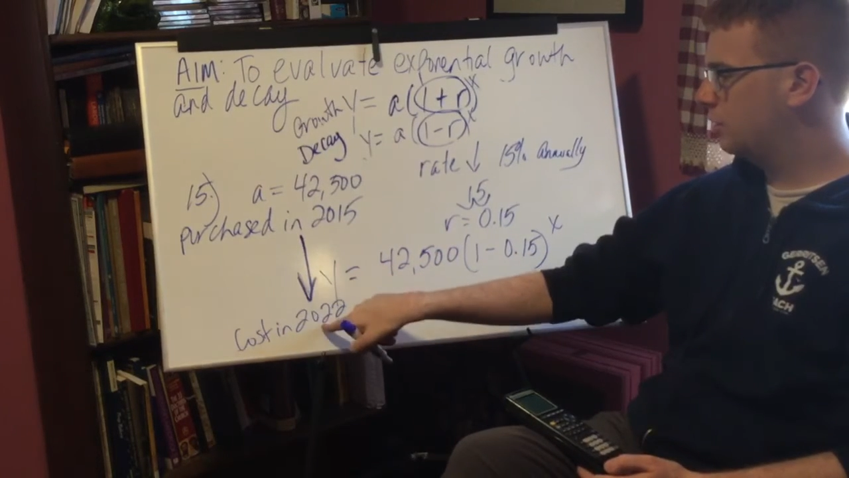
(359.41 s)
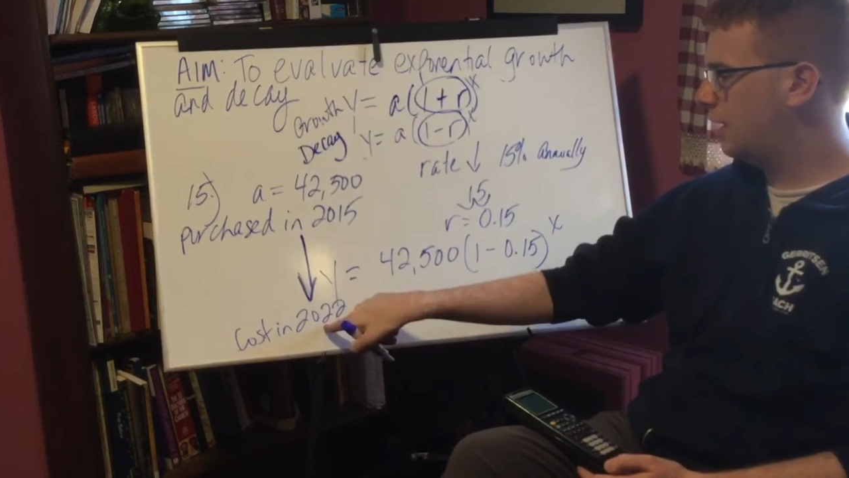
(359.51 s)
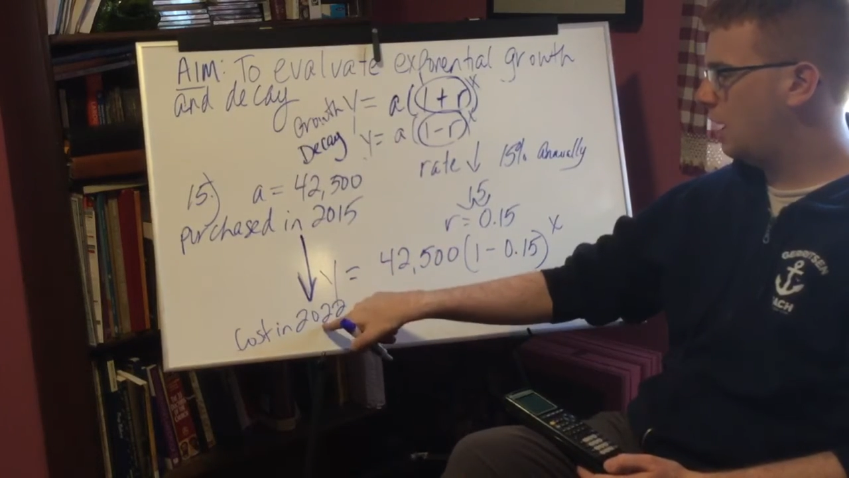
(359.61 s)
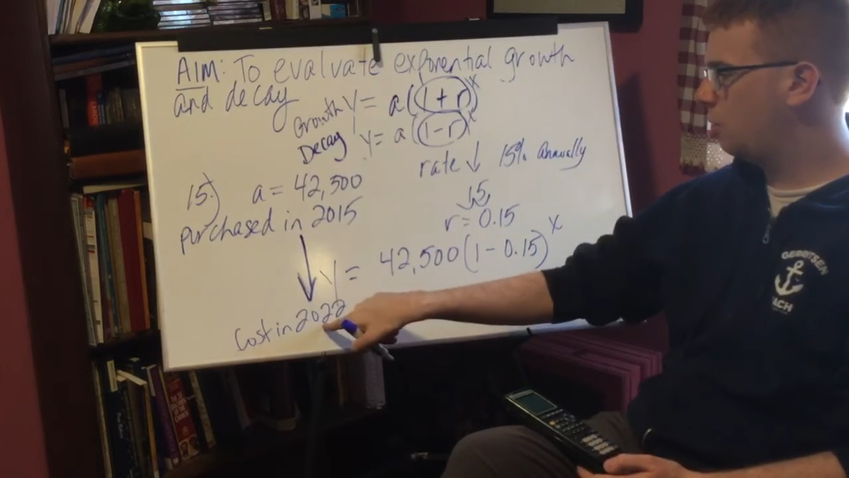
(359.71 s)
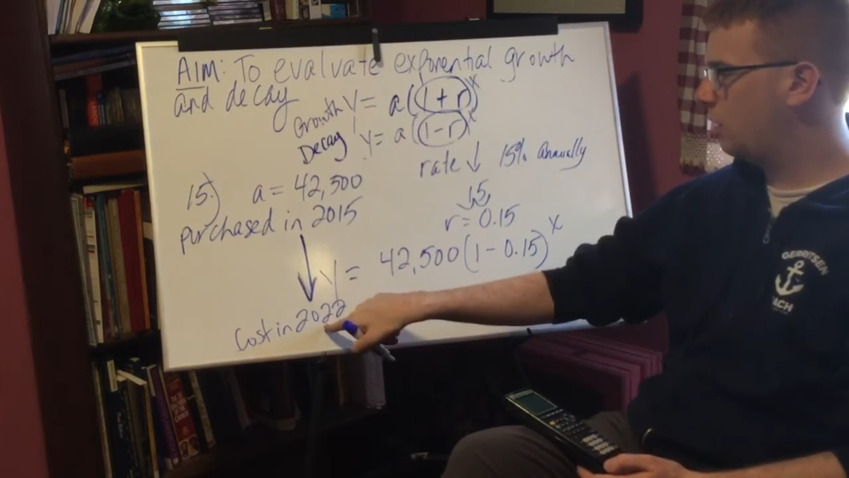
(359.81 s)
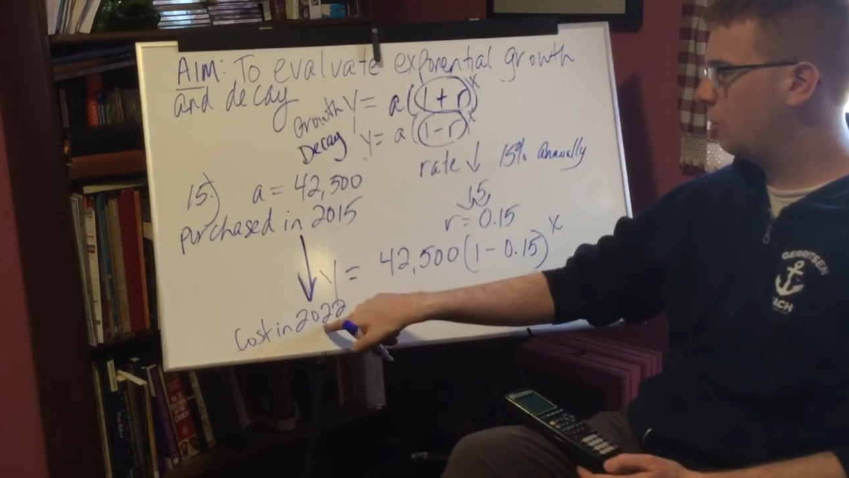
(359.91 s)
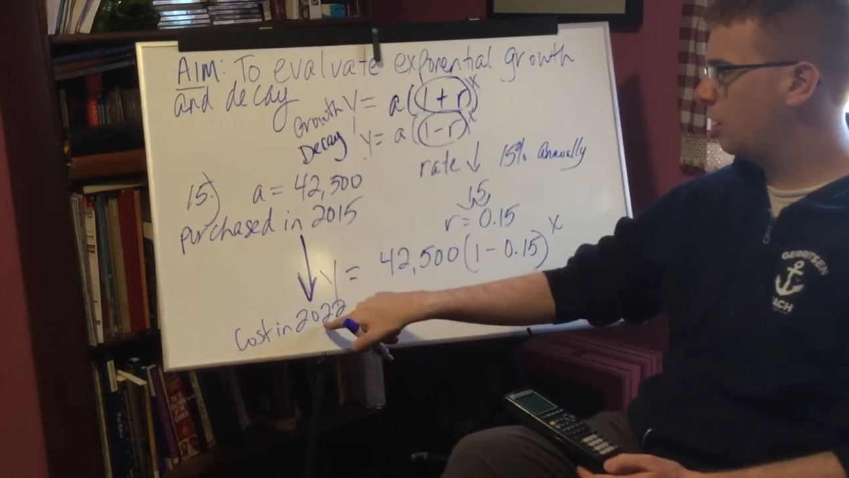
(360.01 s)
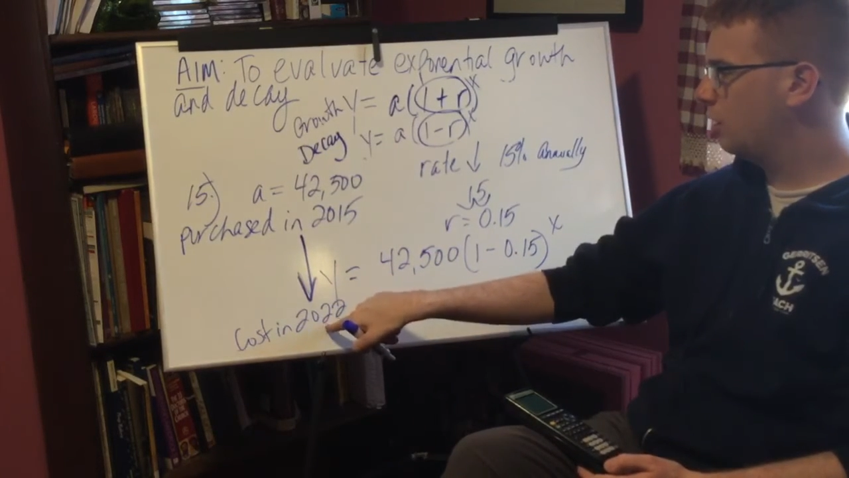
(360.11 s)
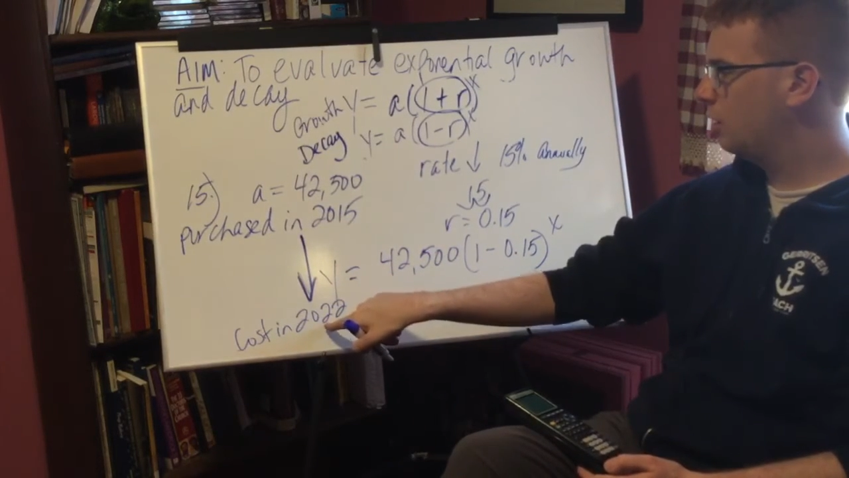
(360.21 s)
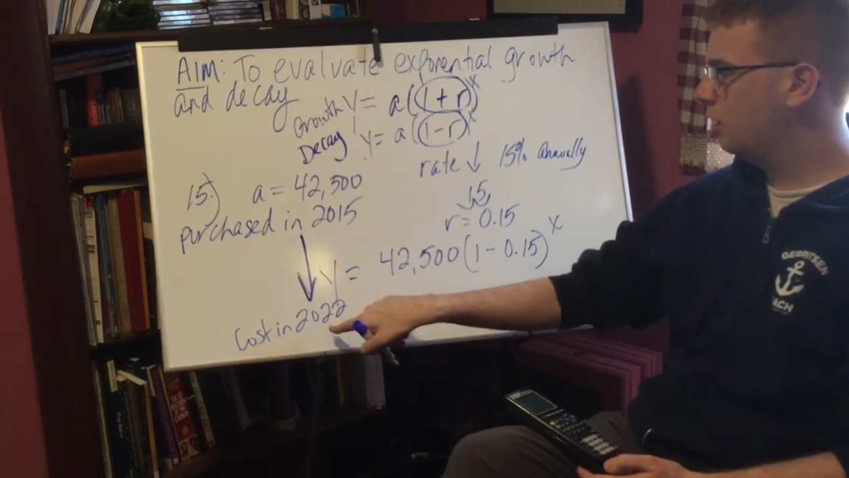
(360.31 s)
when I
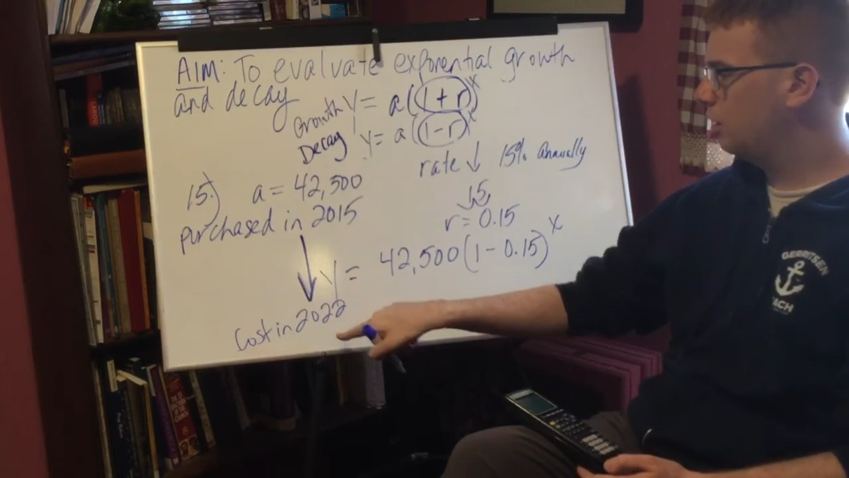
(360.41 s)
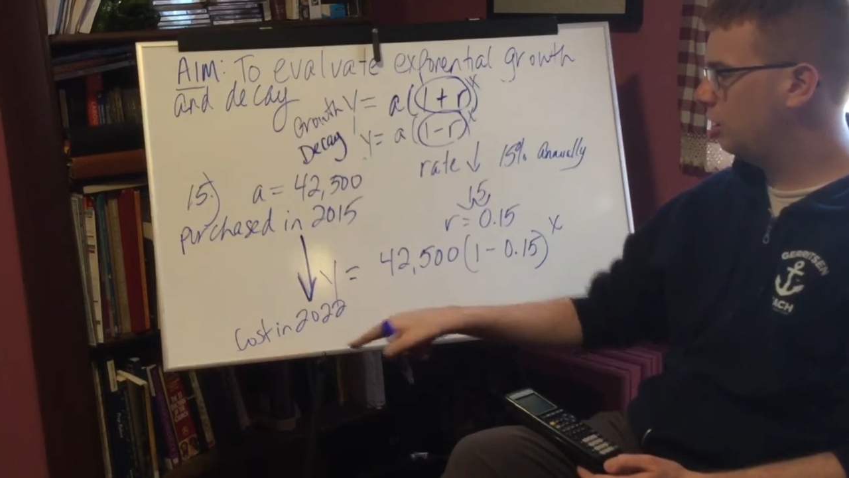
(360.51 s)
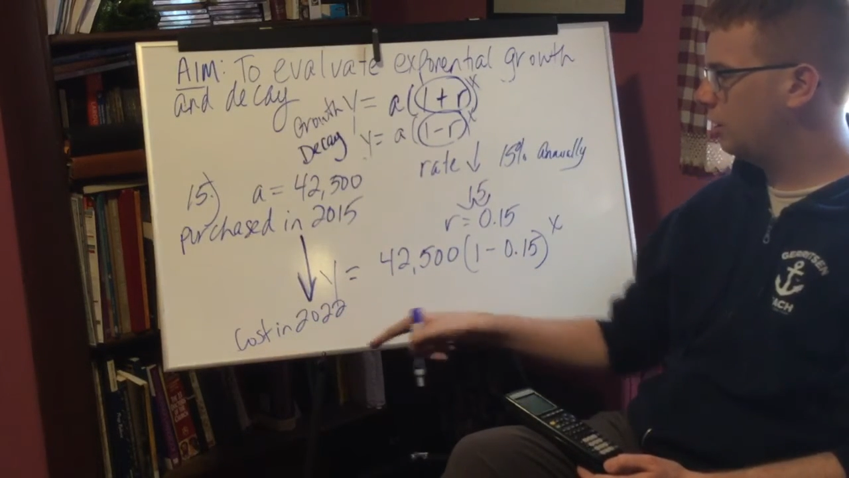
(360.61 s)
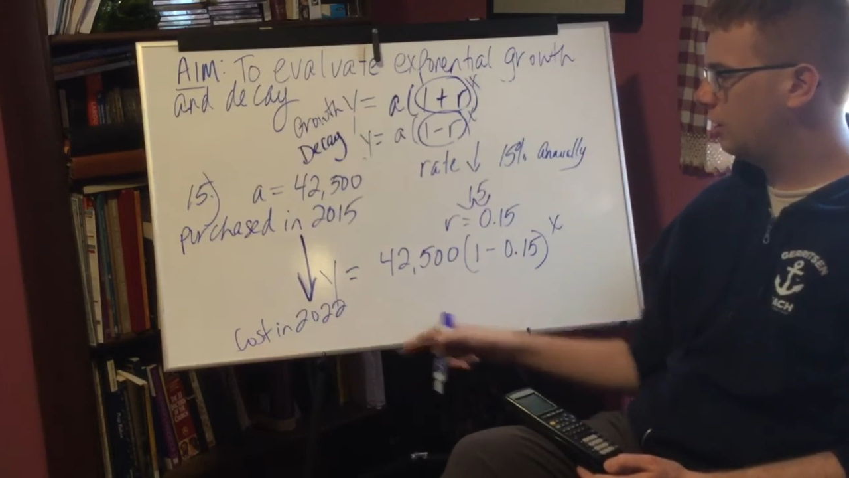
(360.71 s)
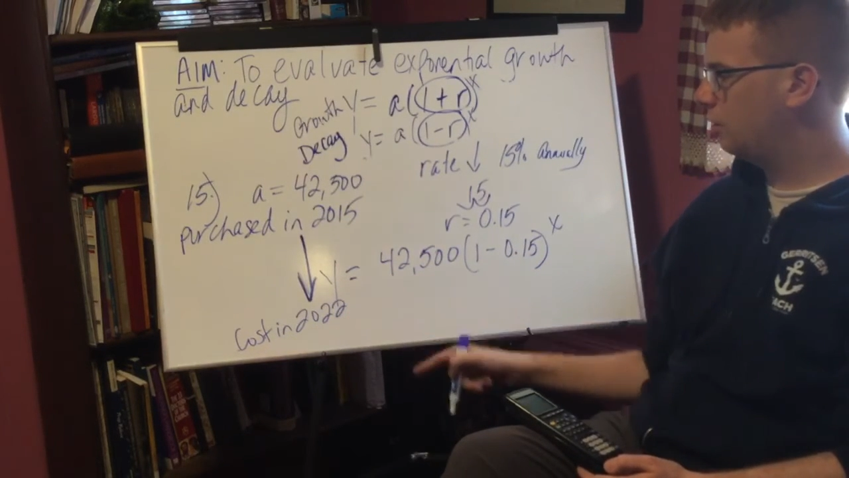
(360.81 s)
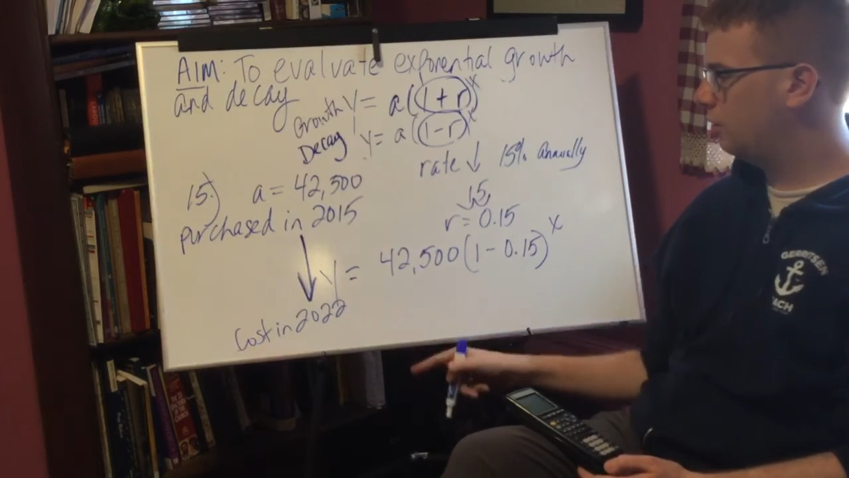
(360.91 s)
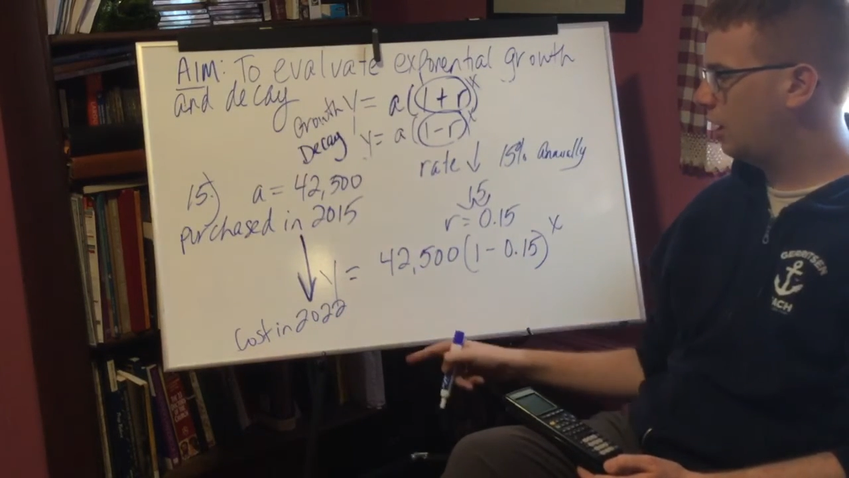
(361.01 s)
want to look at